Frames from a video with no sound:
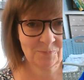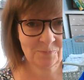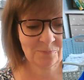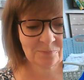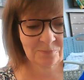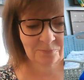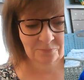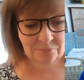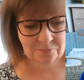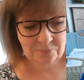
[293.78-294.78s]

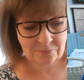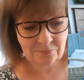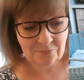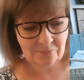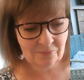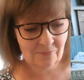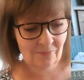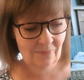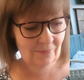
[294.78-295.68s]
No one is speaking in this clip.